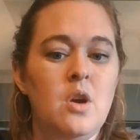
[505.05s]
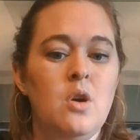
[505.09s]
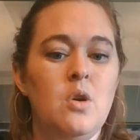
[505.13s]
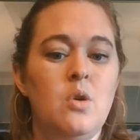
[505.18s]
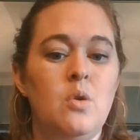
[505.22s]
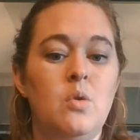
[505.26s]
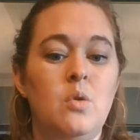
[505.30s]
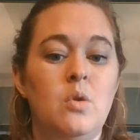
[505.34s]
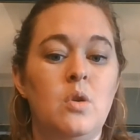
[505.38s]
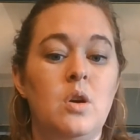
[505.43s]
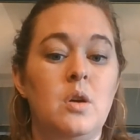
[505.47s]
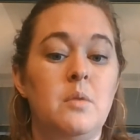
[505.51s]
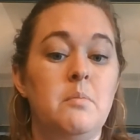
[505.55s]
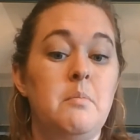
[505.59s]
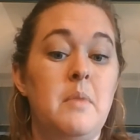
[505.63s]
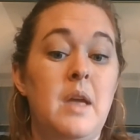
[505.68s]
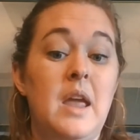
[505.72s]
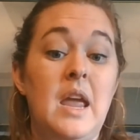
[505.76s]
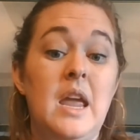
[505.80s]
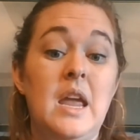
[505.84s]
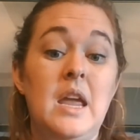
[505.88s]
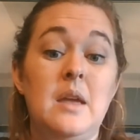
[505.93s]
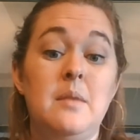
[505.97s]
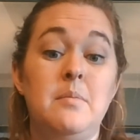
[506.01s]
Or
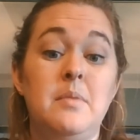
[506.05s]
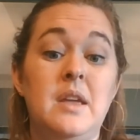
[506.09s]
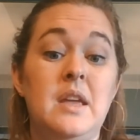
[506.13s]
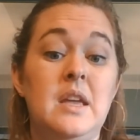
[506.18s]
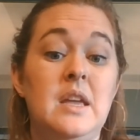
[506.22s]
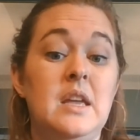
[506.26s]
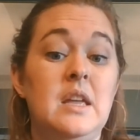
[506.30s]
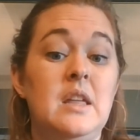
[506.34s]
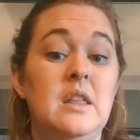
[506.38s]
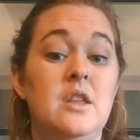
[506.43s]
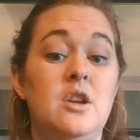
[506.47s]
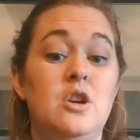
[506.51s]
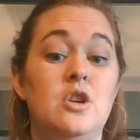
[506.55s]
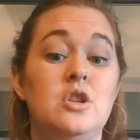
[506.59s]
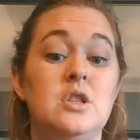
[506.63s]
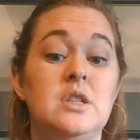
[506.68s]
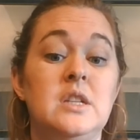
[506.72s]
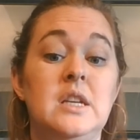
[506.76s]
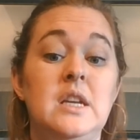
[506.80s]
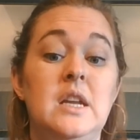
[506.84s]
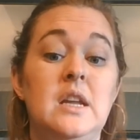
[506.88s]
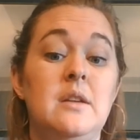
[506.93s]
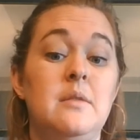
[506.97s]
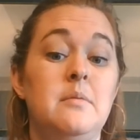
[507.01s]
maybe there's
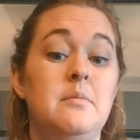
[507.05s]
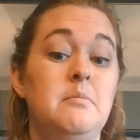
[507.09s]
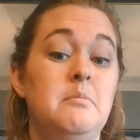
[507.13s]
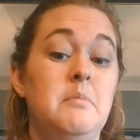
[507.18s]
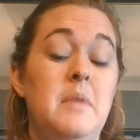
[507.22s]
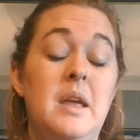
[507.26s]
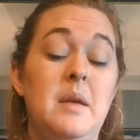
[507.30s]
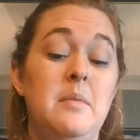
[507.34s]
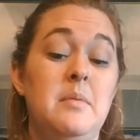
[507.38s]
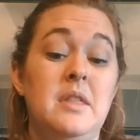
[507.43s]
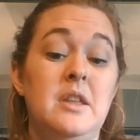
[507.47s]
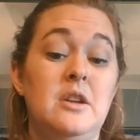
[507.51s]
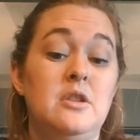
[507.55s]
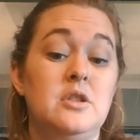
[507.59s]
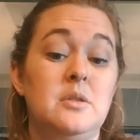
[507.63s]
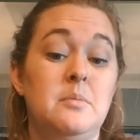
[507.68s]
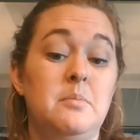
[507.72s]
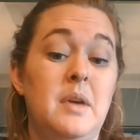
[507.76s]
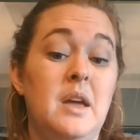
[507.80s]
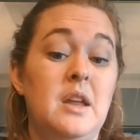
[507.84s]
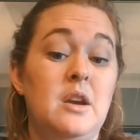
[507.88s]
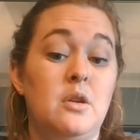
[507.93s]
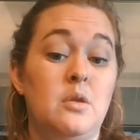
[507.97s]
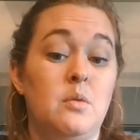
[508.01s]
a
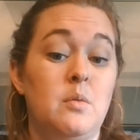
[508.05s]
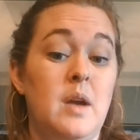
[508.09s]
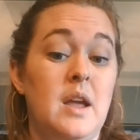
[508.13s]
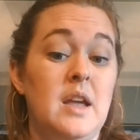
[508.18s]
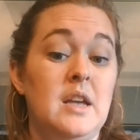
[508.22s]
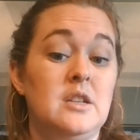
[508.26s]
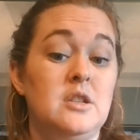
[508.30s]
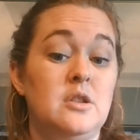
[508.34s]
better way.